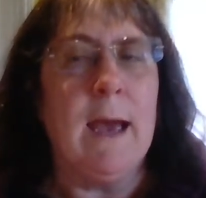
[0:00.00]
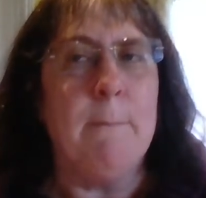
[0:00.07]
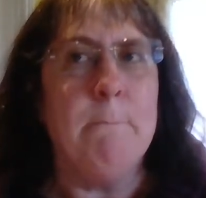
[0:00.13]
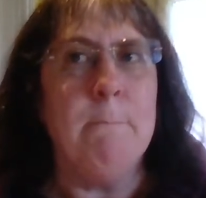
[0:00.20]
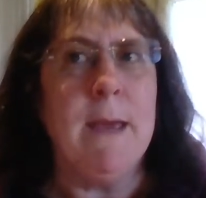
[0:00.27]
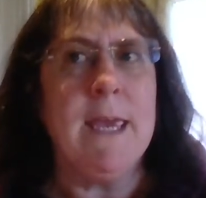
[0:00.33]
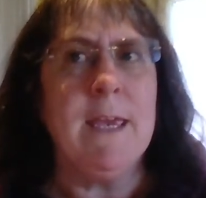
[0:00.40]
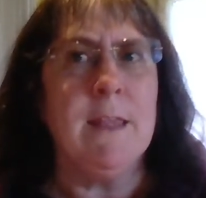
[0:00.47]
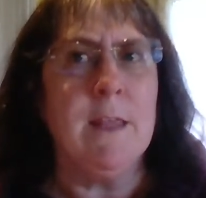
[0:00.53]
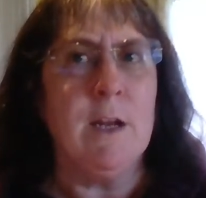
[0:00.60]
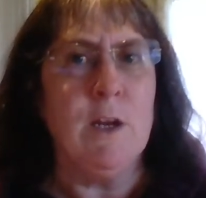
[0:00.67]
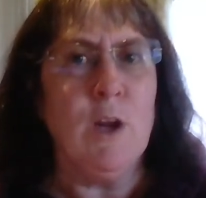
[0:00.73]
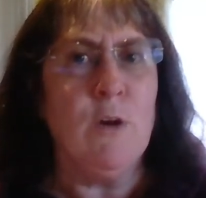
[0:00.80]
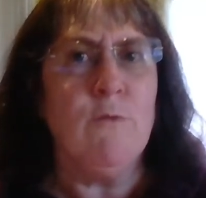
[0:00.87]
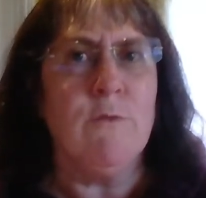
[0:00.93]
and may in the
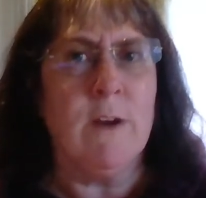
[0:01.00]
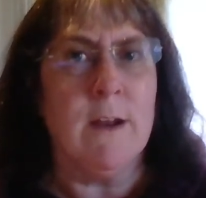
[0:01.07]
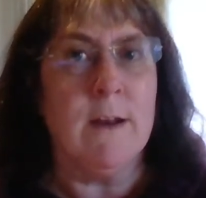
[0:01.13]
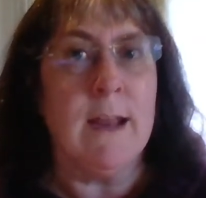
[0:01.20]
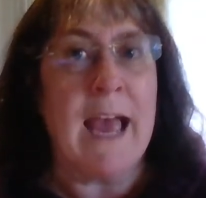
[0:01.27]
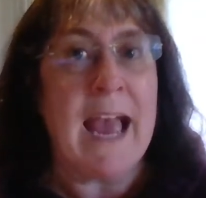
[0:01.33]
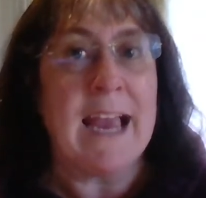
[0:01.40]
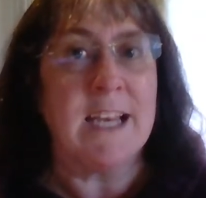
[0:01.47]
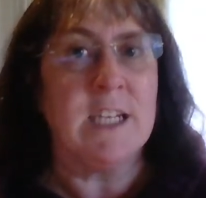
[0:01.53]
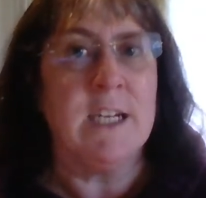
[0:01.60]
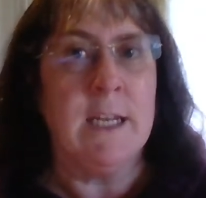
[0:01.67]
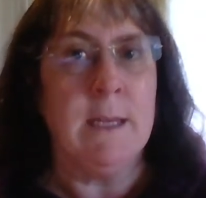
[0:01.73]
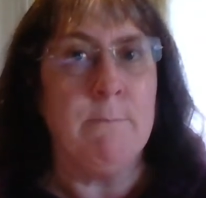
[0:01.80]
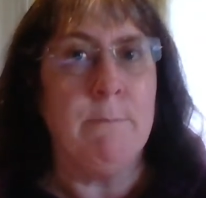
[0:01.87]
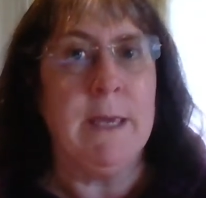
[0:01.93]
long run
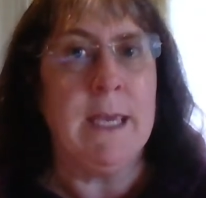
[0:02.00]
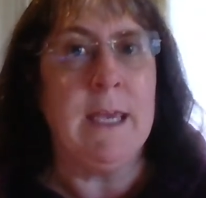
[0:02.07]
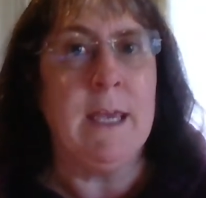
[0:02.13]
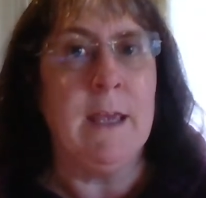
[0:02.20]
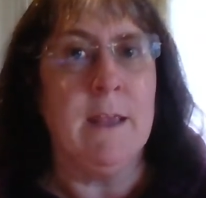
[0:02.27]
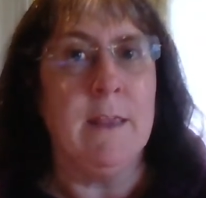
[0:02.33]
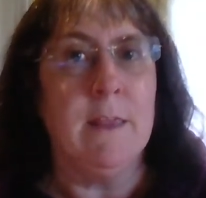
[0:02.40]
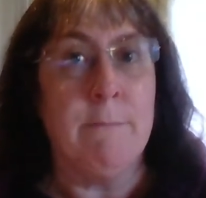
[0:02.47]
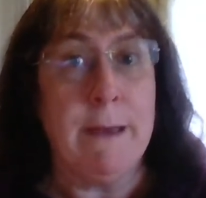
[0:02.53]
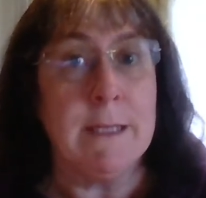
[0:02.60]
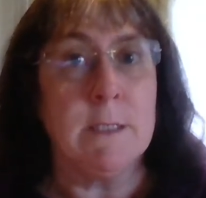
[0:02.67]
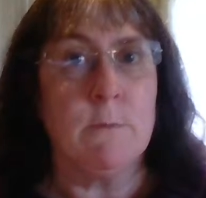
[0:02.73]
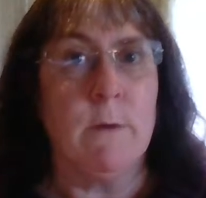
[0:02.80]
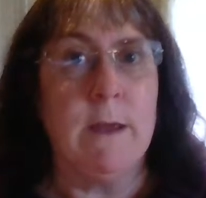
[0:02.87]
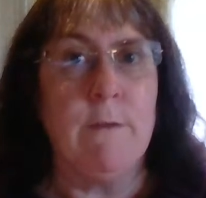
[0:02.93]
actually be the
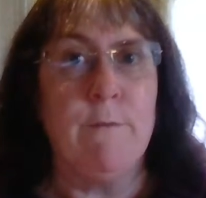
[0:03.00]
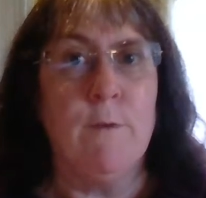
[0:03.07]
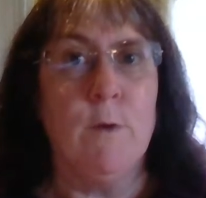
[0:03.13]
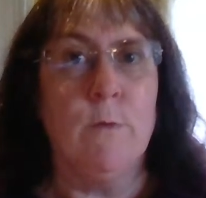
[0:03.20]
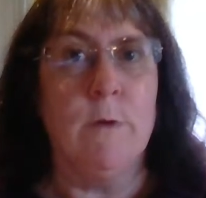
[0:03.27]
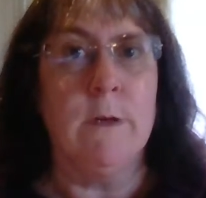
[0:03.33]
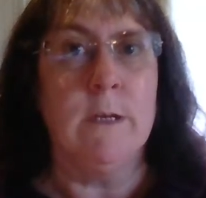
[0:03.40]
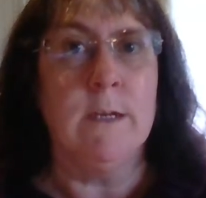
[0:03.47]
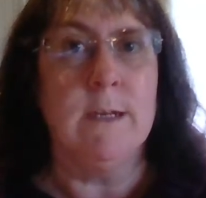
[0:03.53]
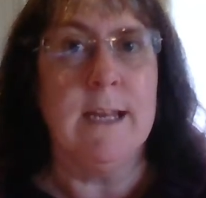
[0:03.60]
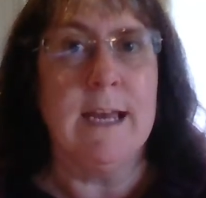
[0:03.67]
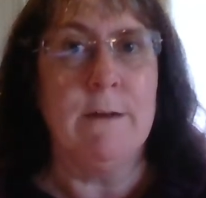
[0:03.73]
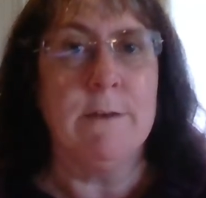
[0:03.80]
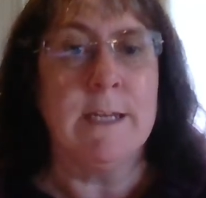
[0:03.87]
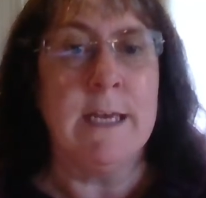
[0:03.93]
best way forward
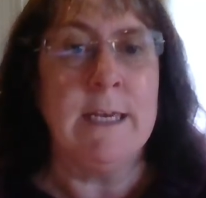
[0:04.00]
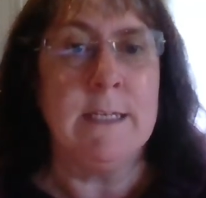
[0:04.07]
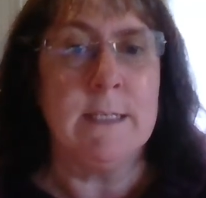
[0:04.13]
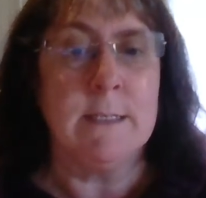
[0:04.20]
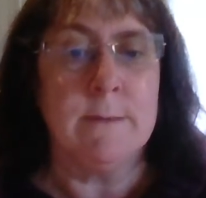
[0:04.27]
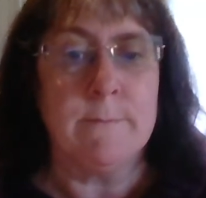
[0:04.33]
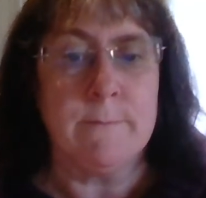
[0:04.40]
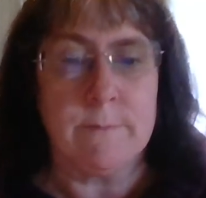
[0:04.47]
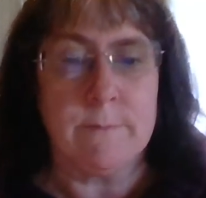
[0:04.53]
nowadays.